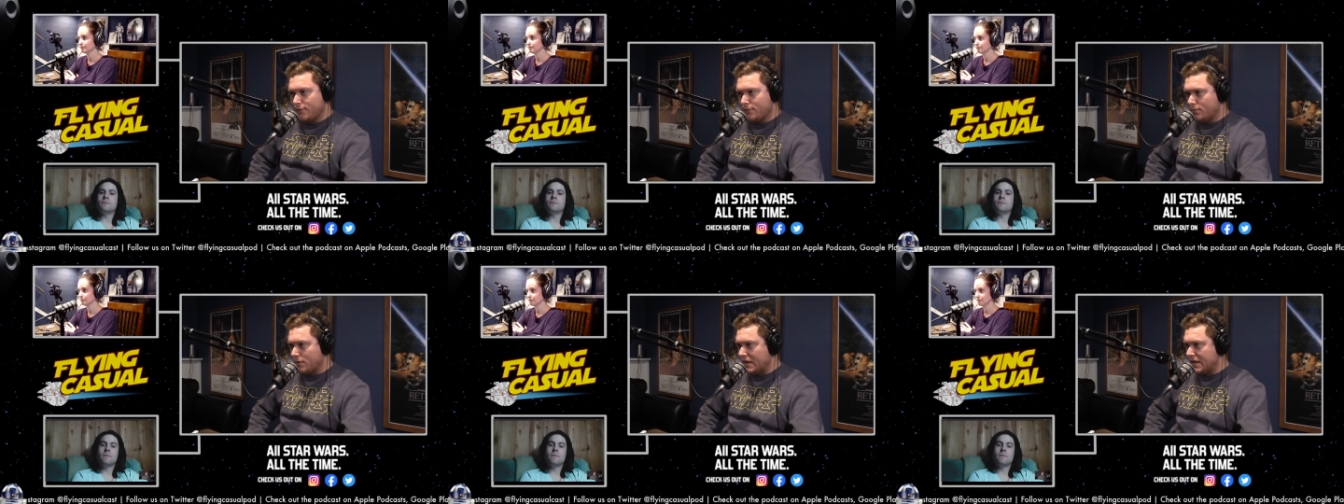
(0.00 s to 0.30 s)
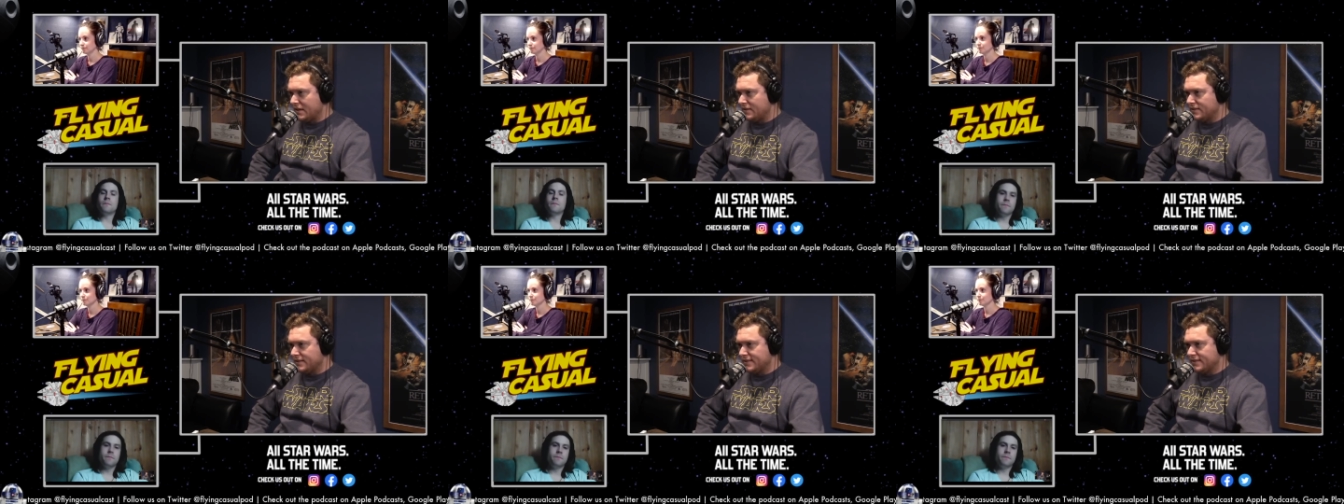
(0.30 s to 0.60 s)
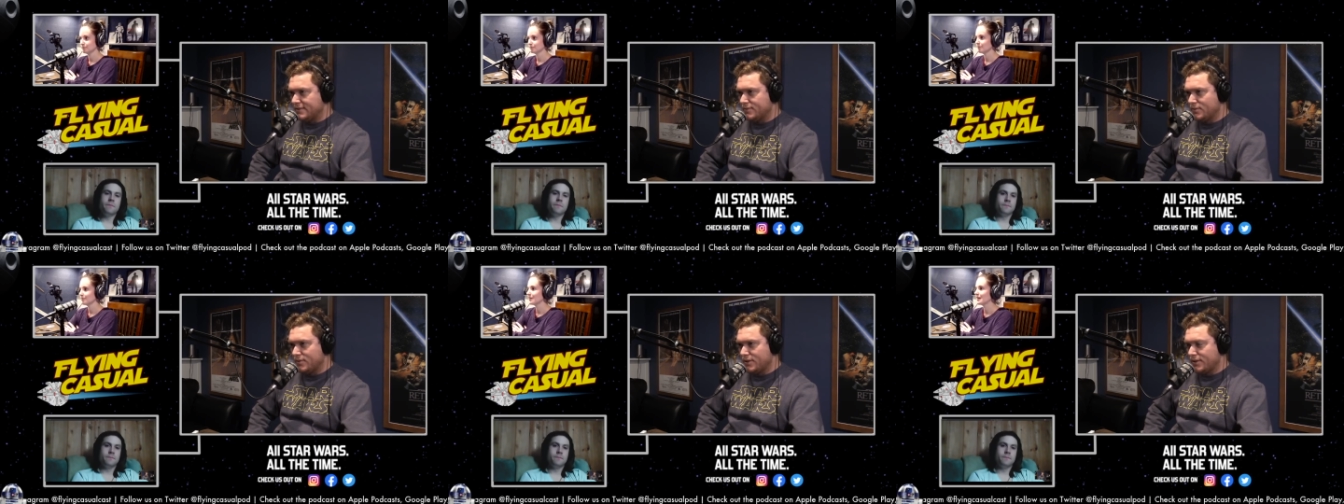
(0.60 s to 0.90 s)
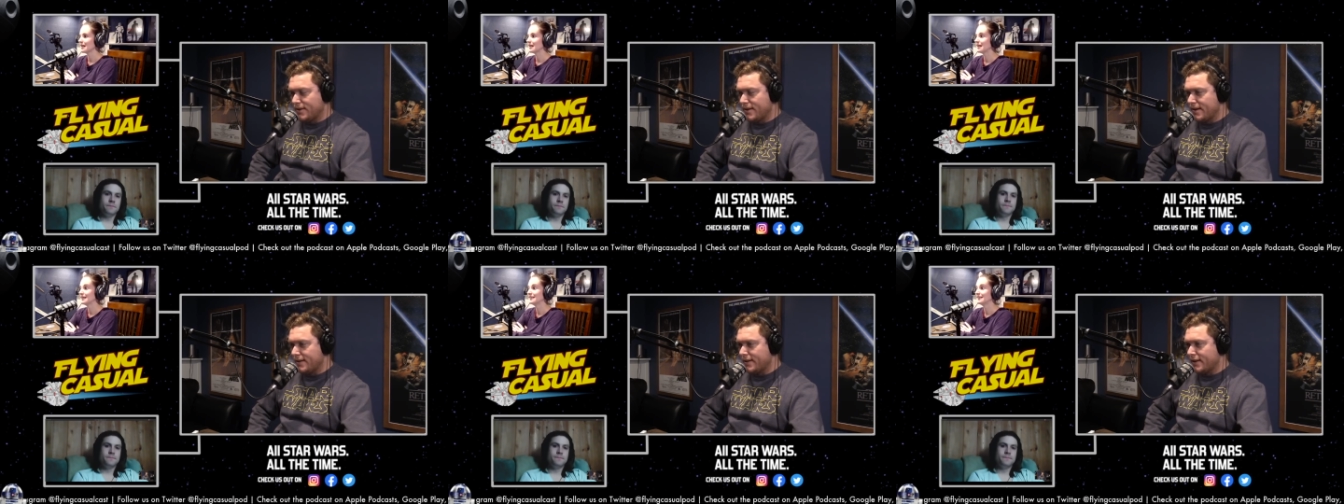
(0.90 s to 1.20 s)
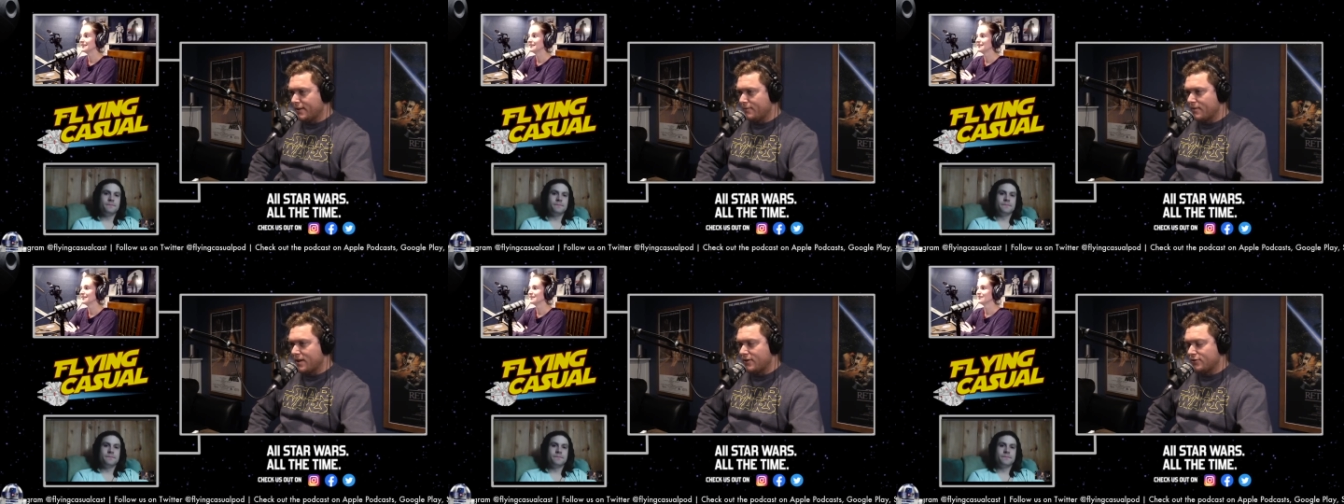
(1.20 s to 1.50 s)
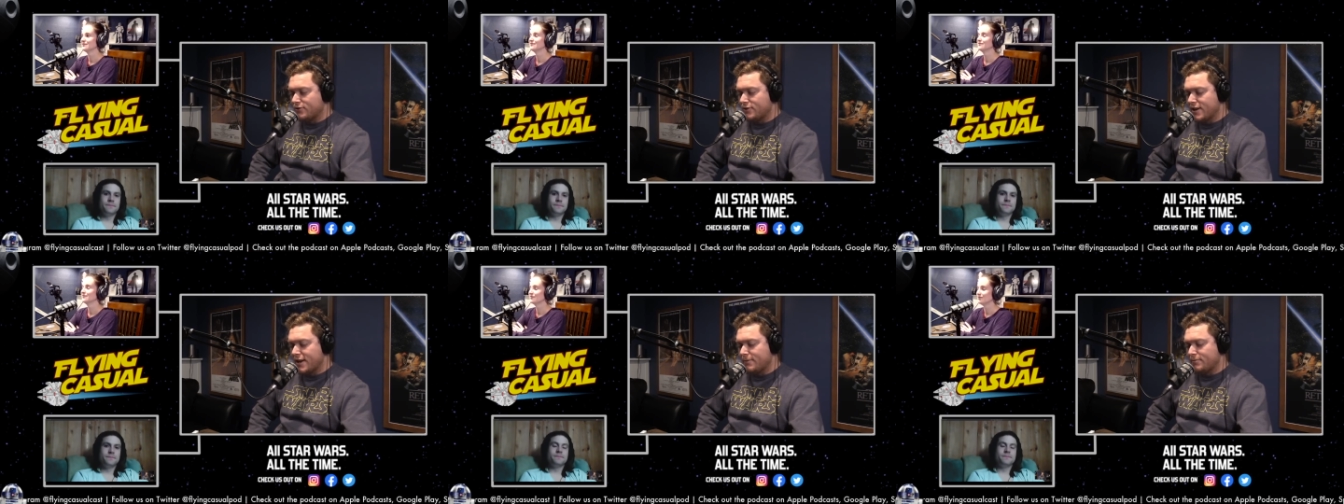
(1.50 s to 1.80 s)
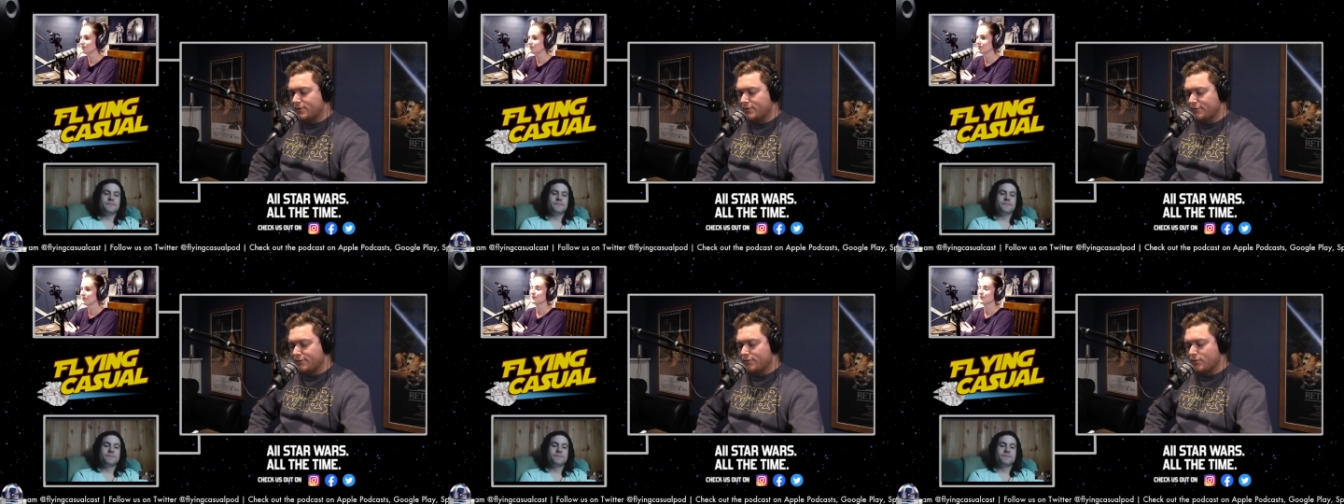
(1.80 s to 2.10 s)
places with talking about
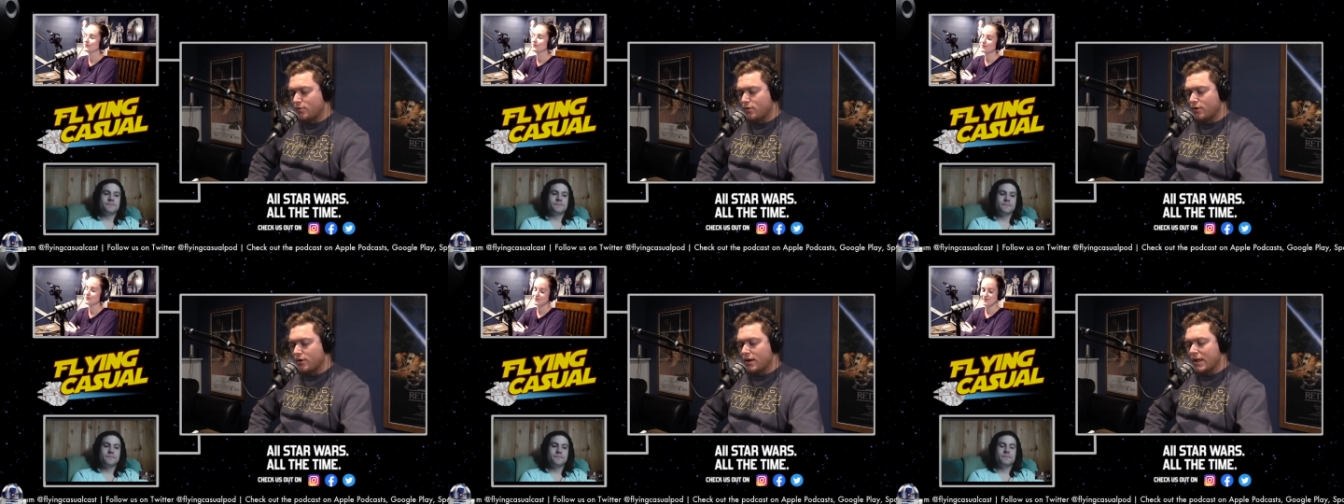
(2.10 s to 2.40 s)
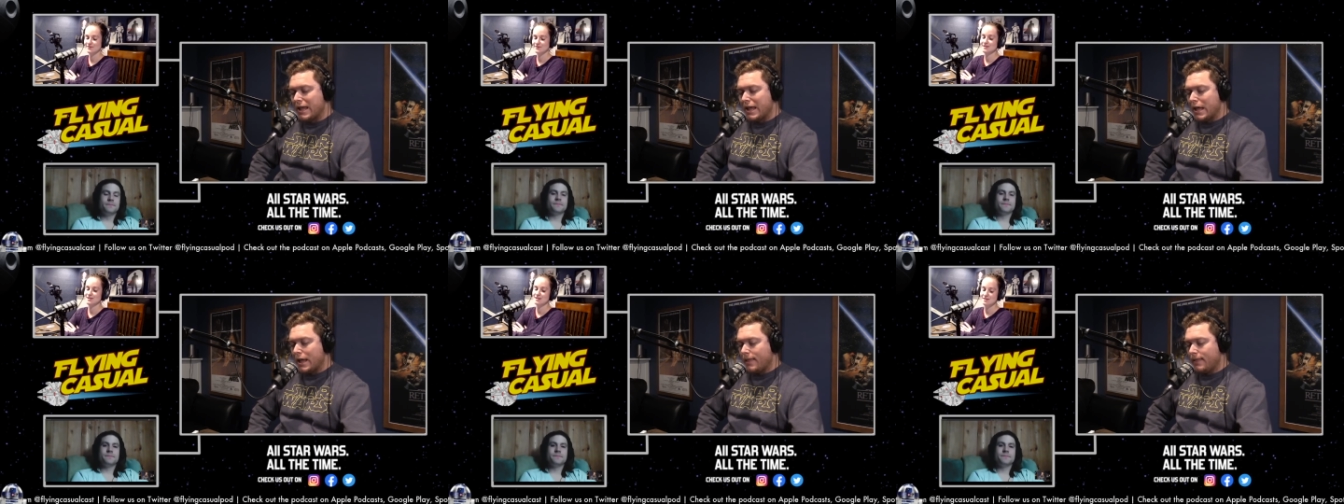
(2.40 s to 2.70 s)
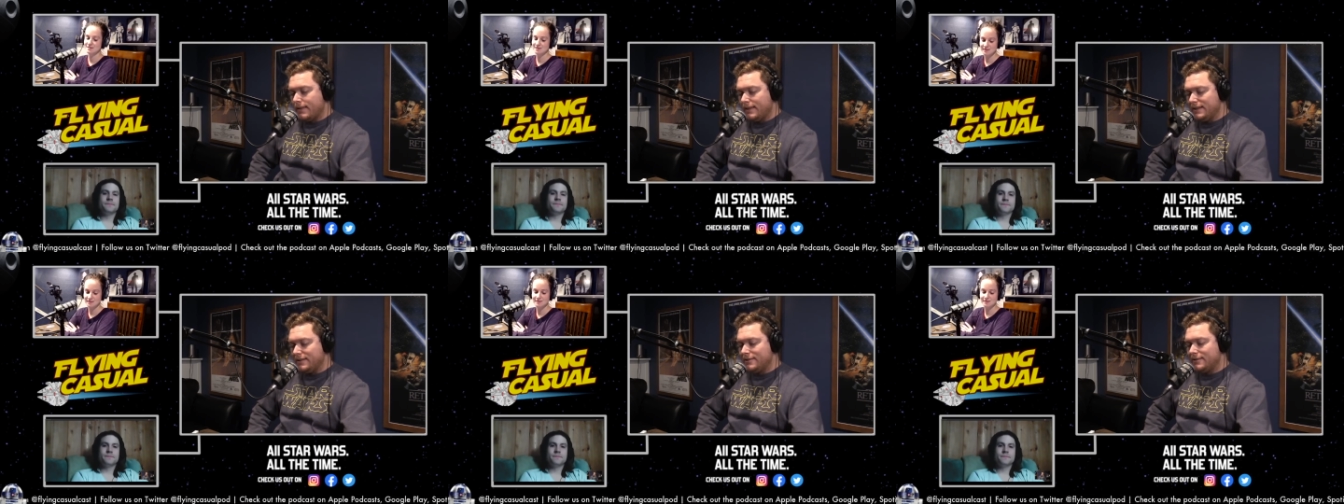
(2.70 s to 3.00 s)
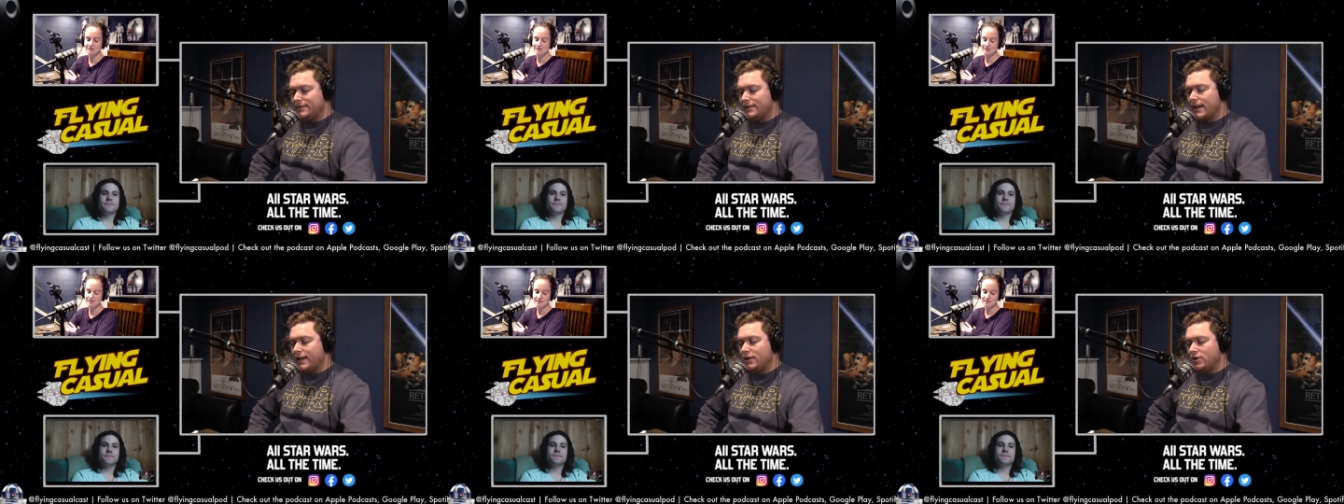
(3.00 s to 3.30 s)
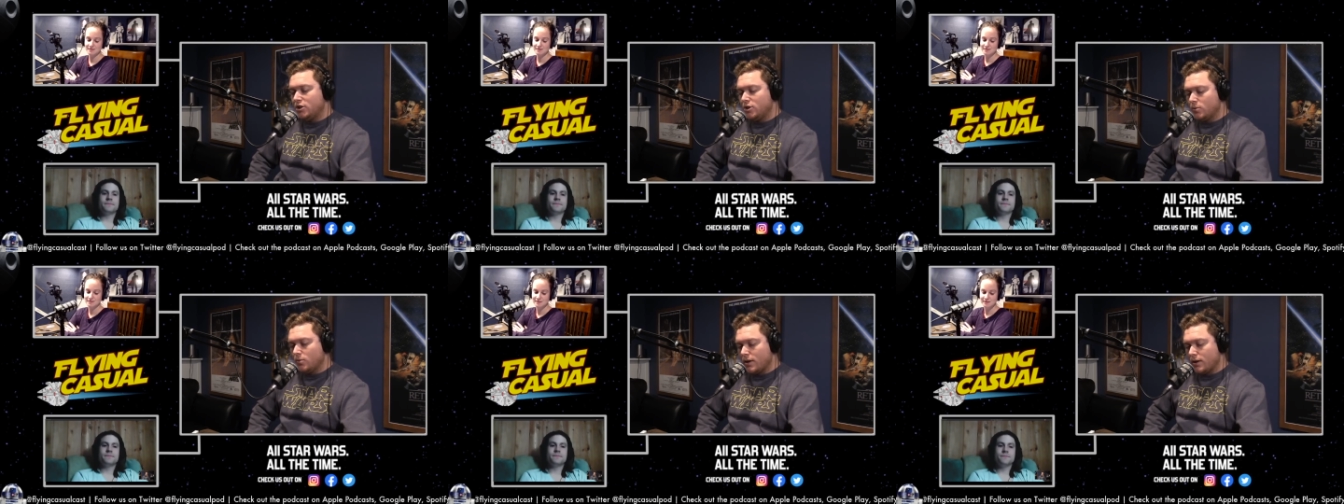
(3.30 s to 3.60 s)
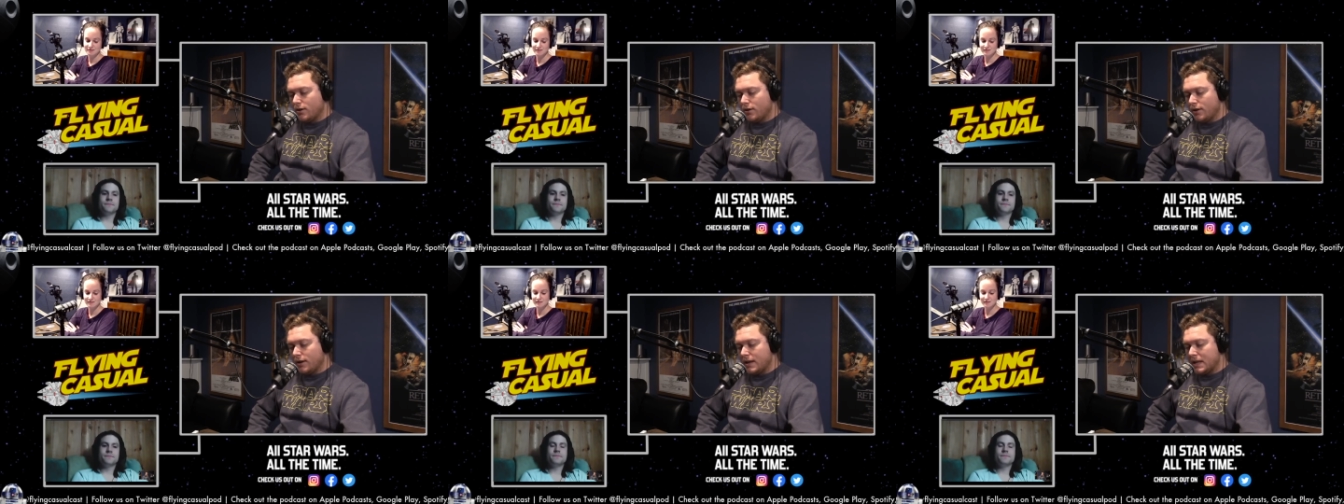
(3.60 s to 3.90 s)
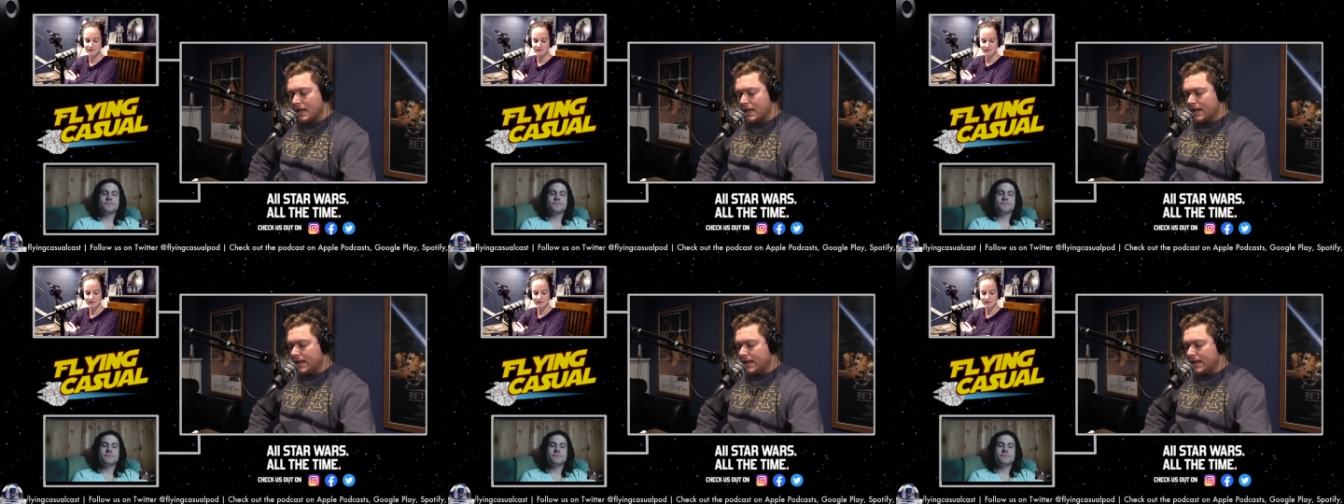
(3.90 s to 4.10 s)
Chapter 4, the Sanctuary.